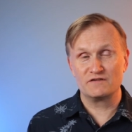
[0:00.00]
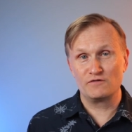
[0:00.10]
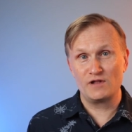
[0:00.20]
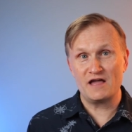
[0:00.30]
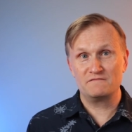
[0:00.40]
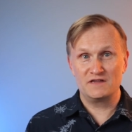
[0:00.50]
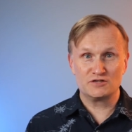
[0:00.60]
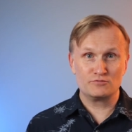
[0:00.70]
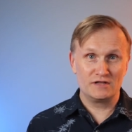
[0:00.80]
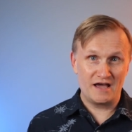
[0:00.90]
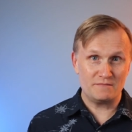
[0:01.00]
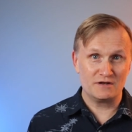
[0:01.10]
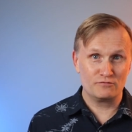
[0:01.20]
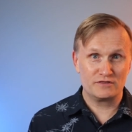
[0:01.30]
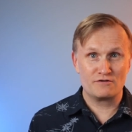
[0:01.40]
of your life into
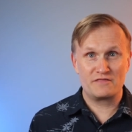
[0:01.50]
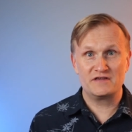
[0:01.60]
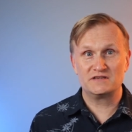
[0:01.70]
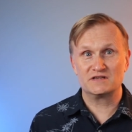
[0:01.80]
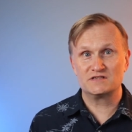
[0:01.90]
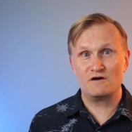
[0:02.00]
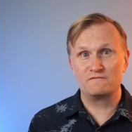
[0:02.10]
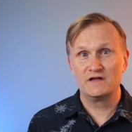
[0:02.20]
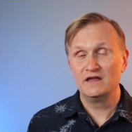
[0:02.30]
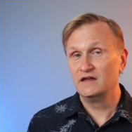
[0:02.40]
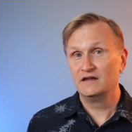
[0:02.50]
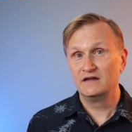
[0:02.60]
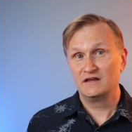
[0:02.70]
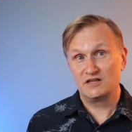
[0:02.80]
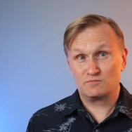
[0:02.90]
alignment with your authentic self.
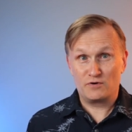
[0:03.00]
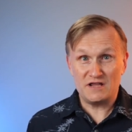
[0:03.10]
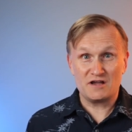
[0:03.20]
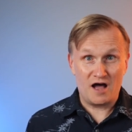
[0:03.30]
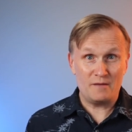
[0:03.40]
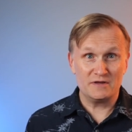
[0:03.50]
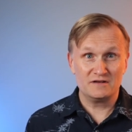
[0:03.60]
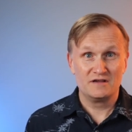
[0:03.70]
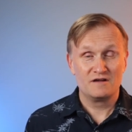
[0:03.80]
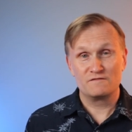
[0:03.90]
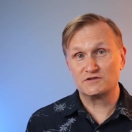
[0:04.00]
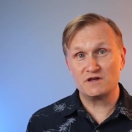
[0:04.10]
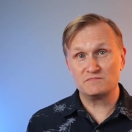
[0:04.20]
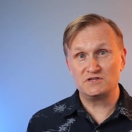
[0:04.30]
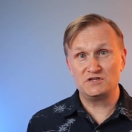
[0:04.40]
It's pretty common for
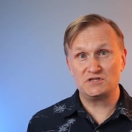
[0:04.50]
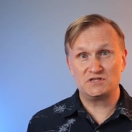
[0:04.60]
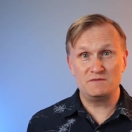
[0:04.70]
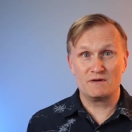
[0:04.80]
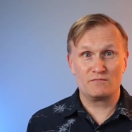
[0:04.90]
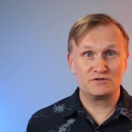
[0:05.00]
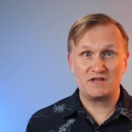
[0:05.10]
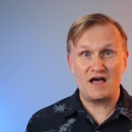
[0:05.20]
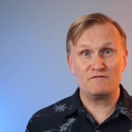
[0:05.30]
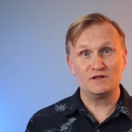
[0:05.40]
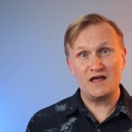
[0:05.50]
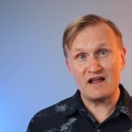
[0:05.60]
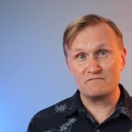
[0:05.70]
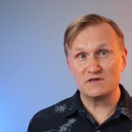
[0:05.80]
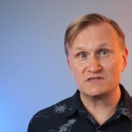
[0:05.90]
some CGC members to have a lot
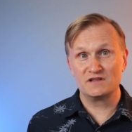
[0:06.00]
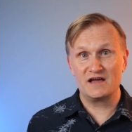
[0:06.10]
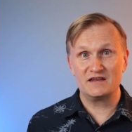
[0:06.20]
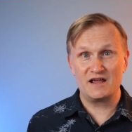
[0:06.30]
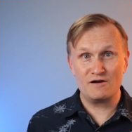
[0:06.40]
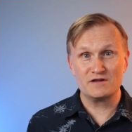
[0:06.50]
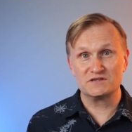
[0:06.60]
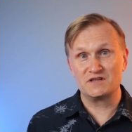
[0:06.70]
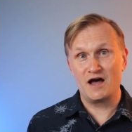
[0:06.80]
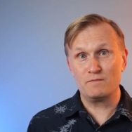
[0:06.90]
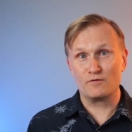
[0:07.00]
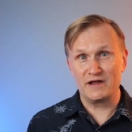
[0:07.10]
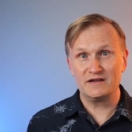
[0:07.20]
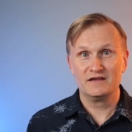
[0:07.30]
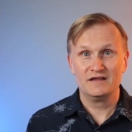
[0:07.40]
of misaligned areas to
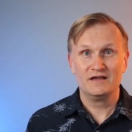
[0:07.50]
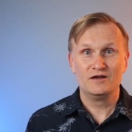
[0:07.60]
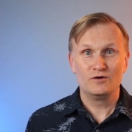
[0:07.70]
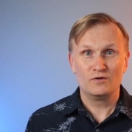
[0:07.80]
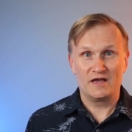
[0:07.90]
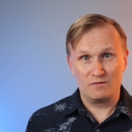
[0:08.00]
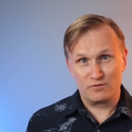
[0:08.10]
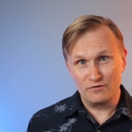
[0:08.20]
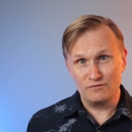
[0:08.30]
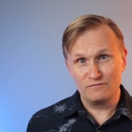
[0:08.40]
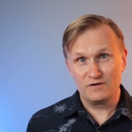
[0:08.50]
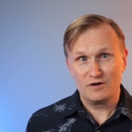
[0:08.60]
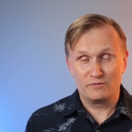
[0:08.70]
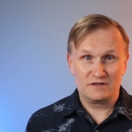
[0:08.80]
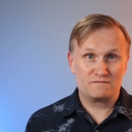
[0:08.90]
upgrade and improve
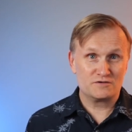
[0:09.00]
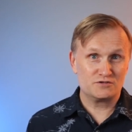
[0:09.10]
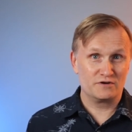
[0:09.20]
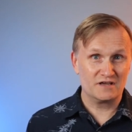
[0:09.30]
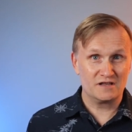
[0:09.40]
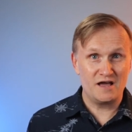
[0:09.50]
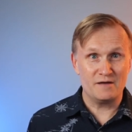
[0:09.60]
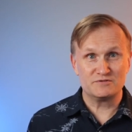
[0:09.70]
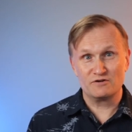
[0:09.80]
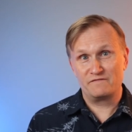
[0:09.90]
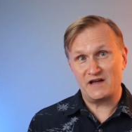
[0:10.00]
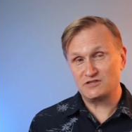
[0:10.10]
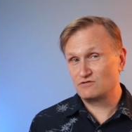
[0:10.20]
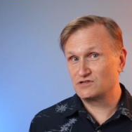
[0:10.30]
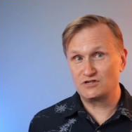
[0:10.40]
when they first join the club. So if
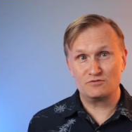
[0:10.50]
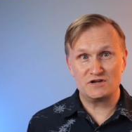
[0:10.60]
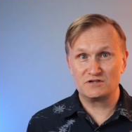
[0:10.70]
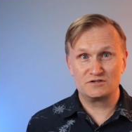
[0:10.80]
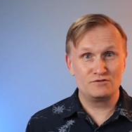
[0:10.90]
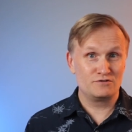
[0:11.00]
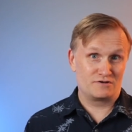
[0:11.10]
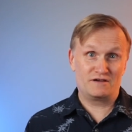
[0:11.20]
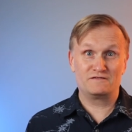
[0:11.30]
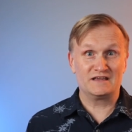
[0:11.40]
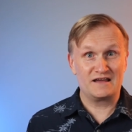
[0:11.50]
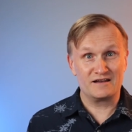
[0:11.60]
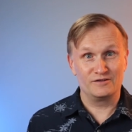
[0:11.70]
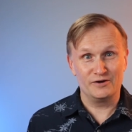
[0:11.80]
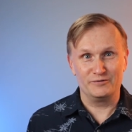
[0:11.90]
that's your situation too, you're definitely not
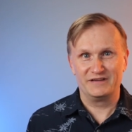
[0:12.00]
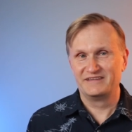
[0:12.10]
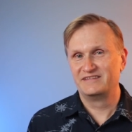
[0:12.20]
alone.